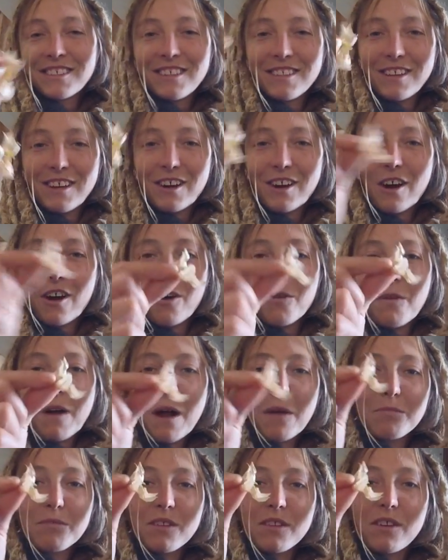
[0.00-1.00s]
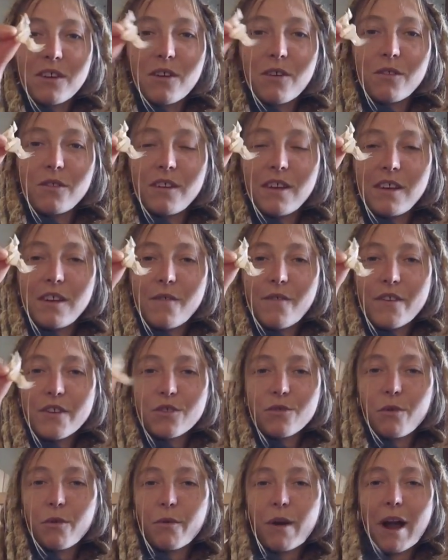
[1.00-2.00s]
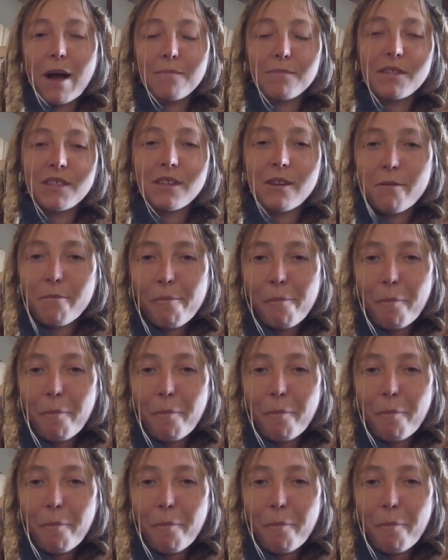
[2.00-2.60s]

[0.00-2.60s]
They're all wrapped in their own individual wraps.